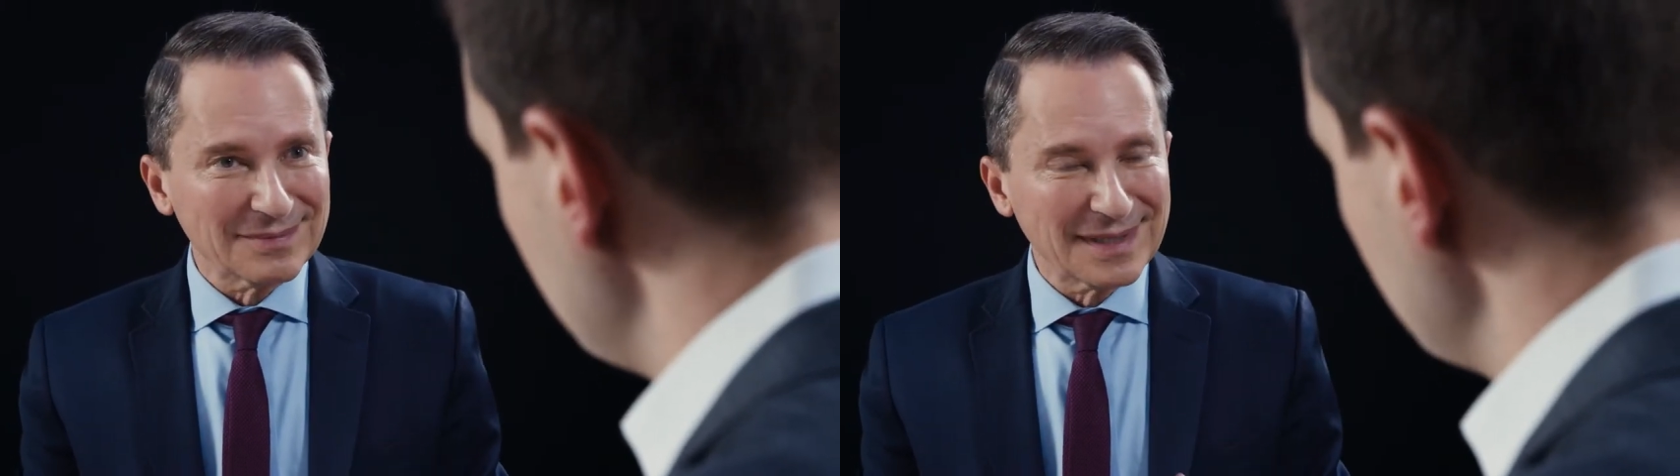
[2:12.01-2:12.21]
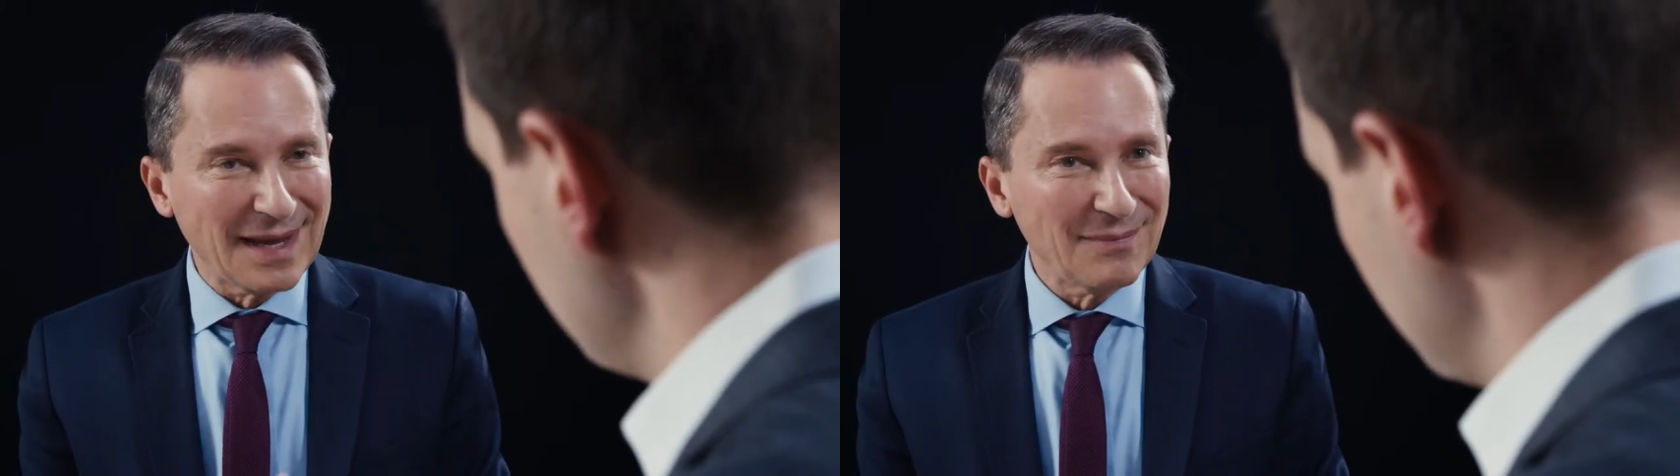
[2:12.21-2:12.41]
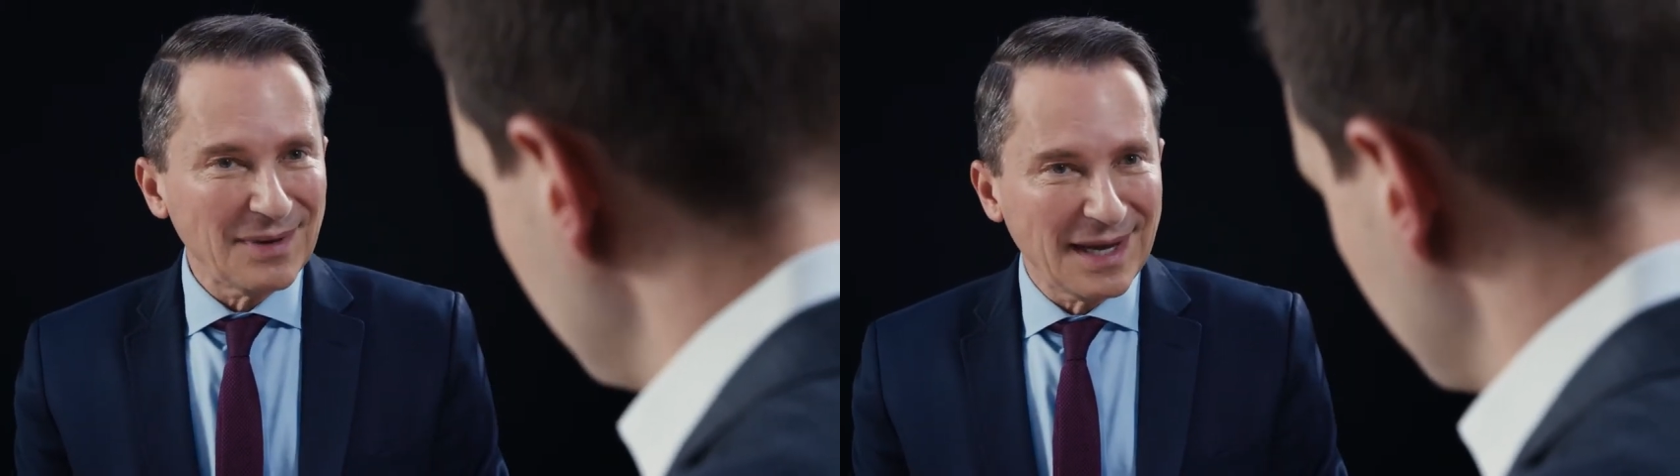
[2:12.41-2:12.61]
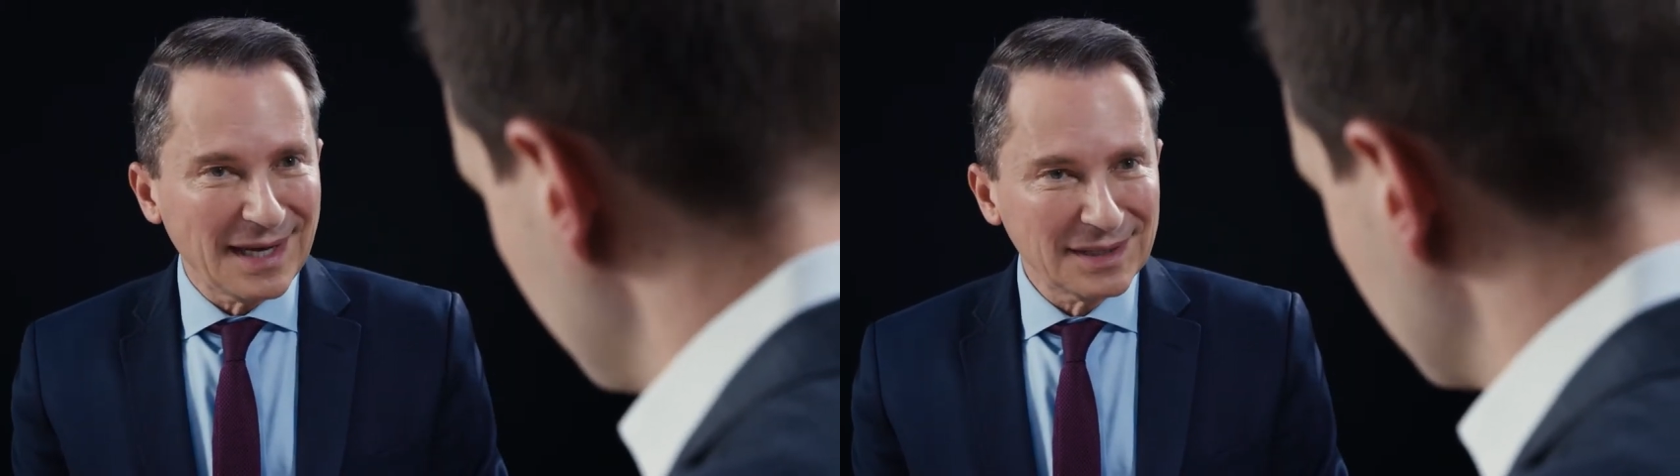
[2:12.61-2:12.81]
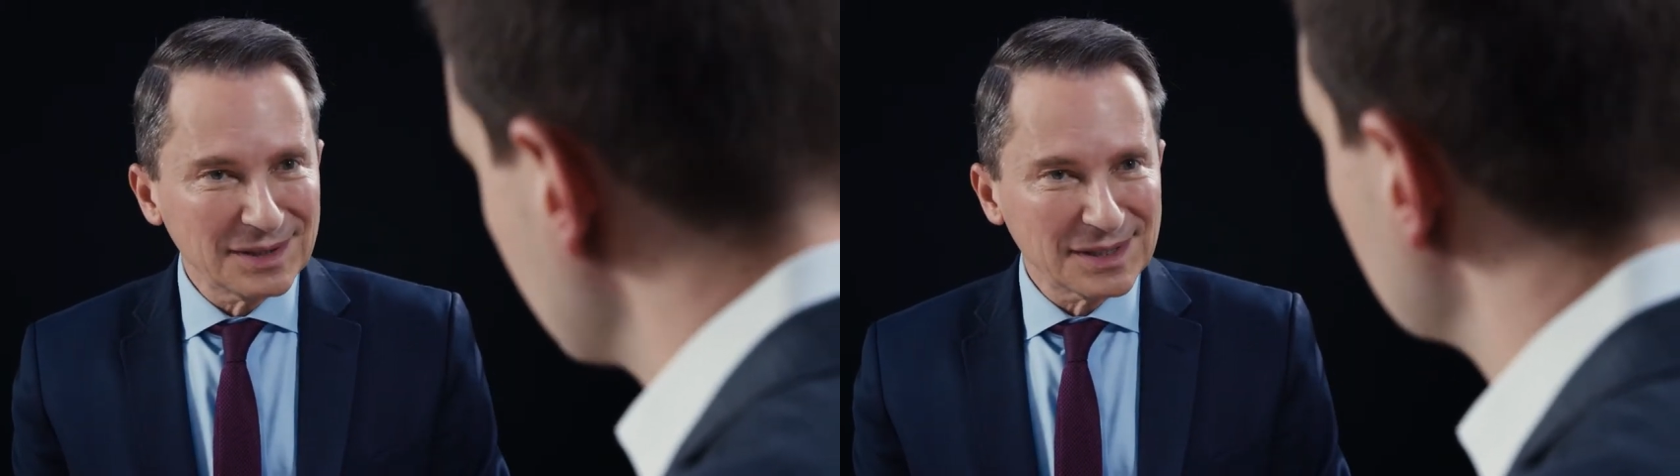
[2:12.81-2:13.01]

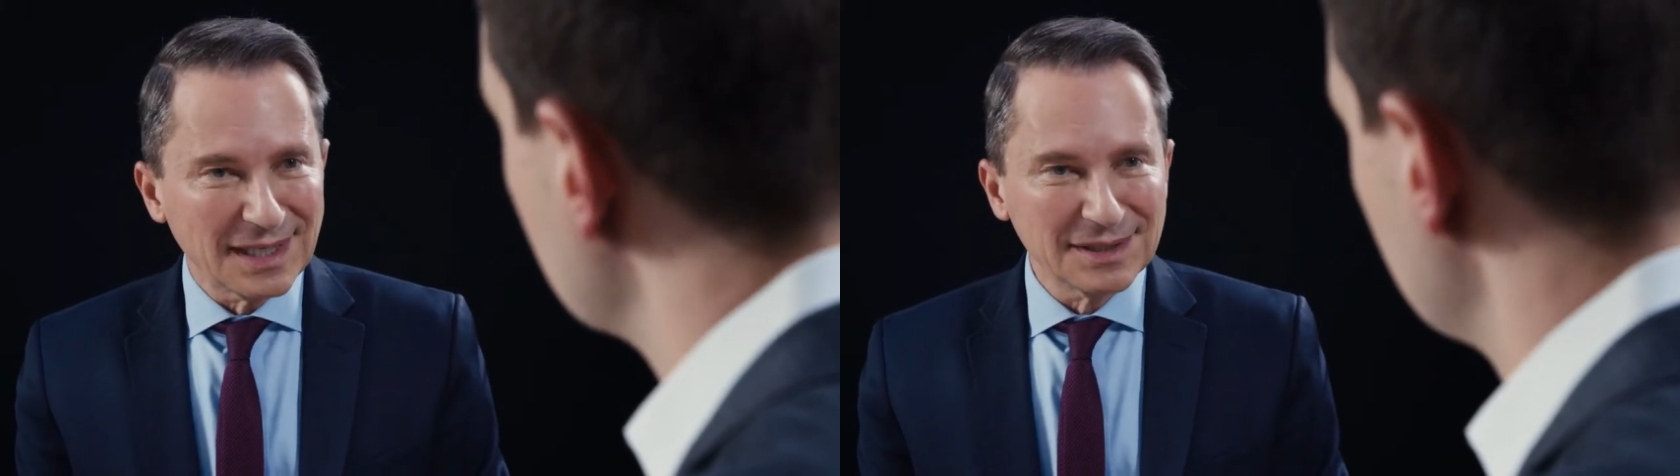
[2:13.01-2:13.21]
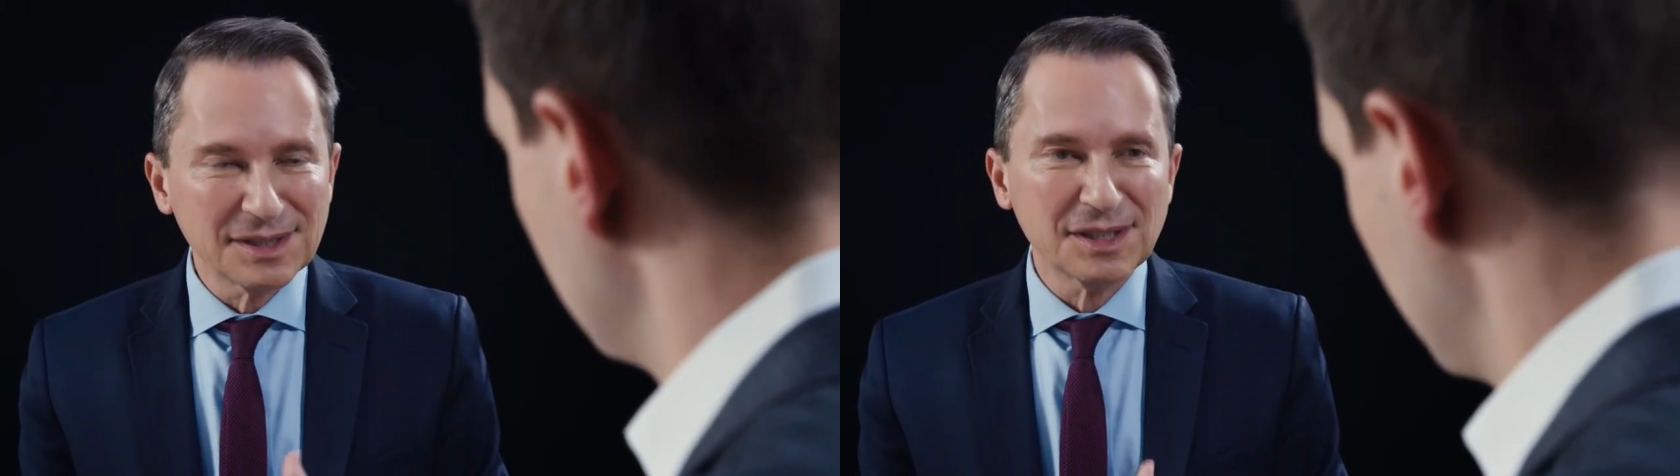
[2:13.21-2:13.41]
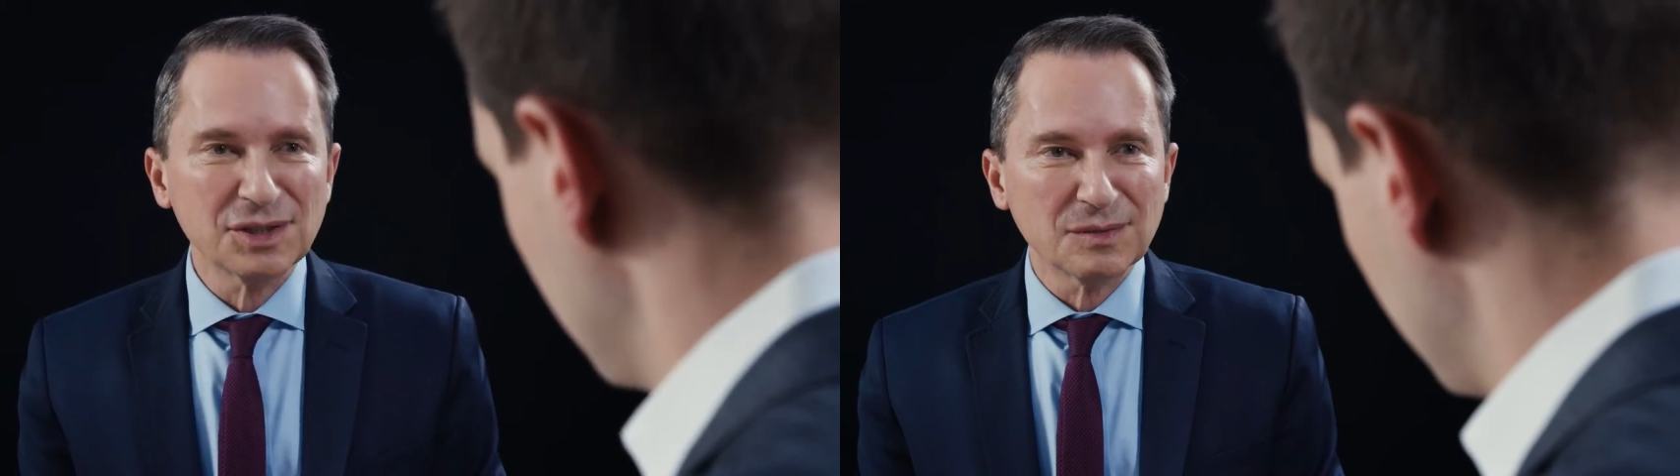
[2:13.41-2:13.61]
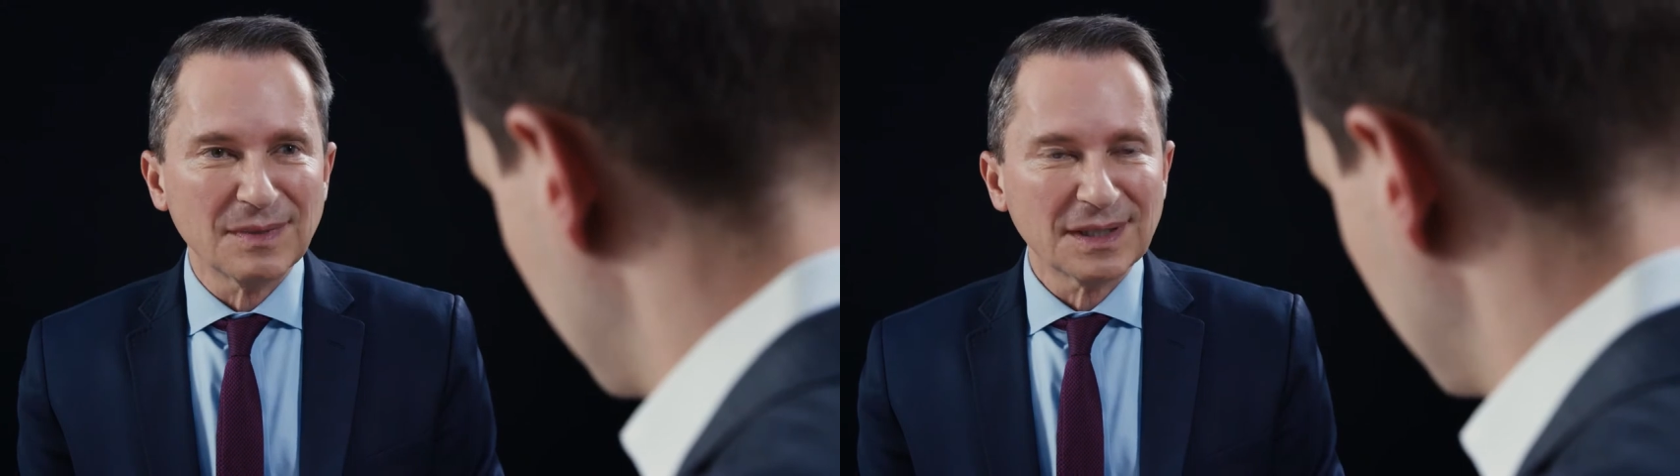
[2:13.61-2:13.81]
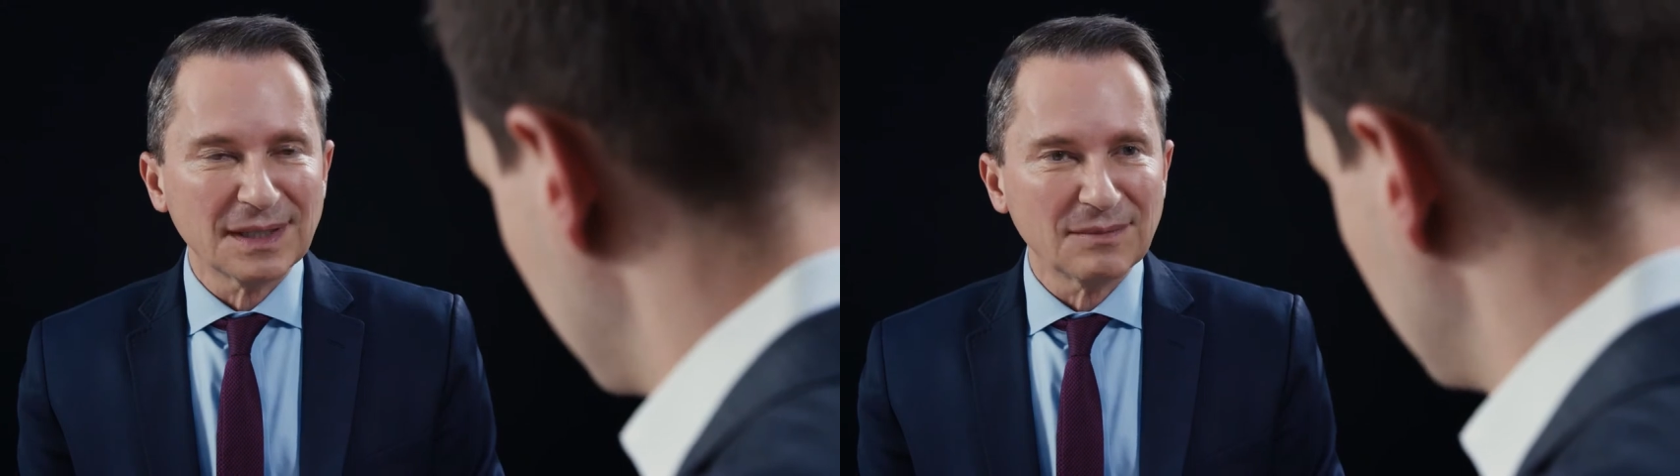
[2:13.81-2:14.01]
campaigns and decision
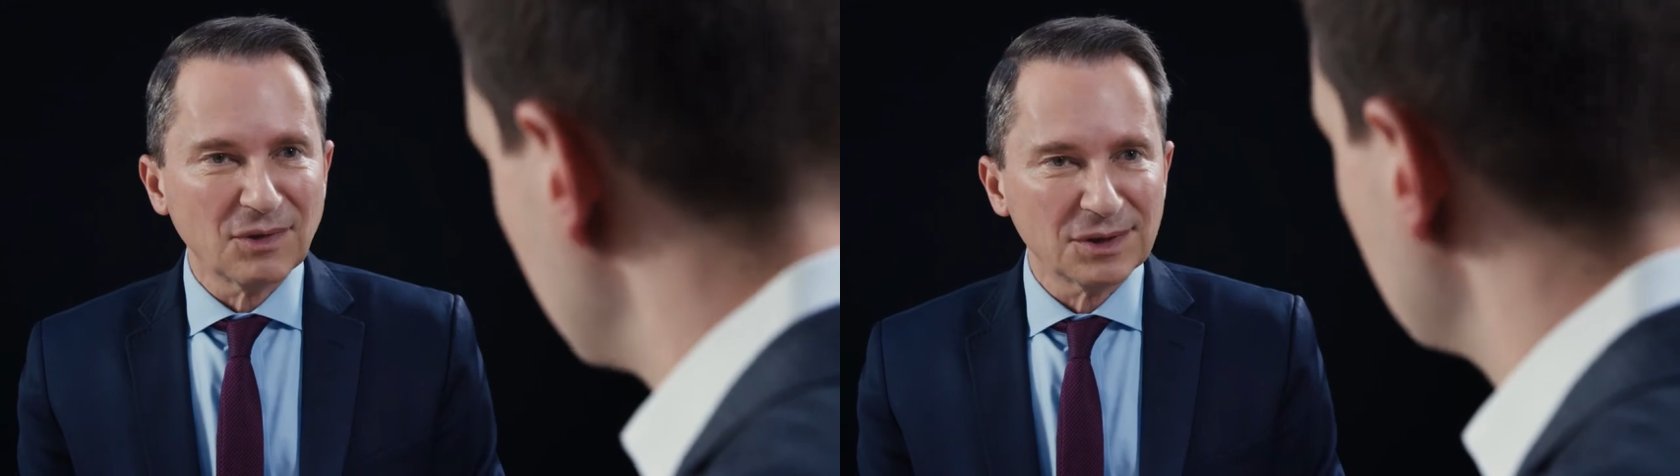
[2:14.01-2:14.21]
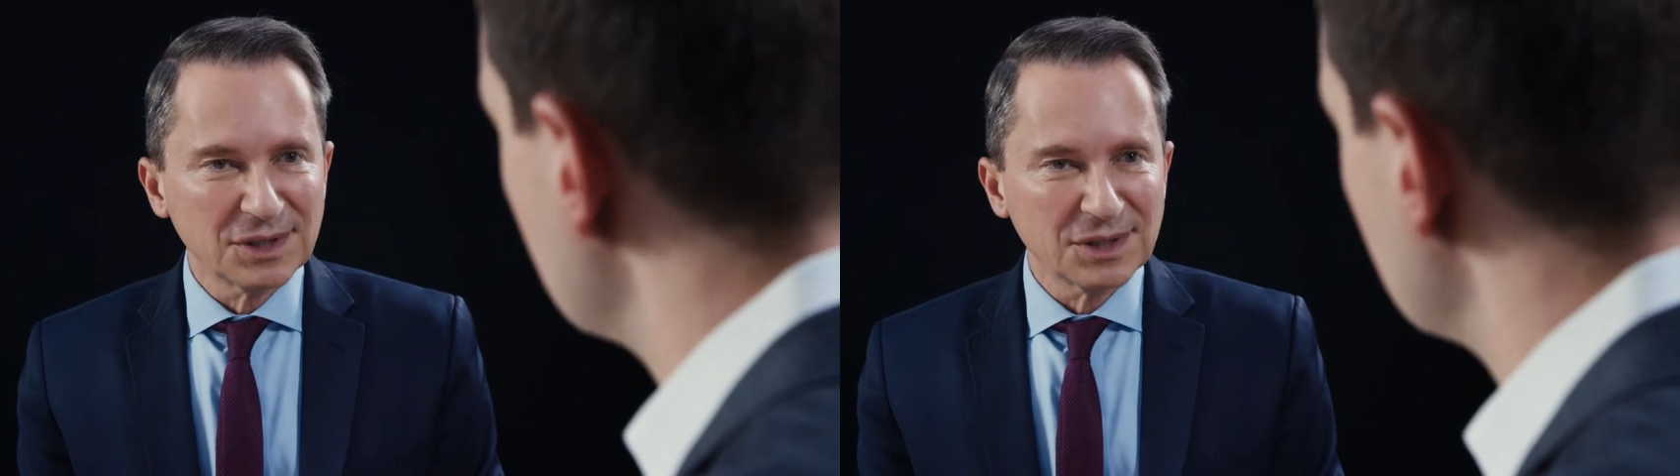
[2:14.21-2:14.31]
making more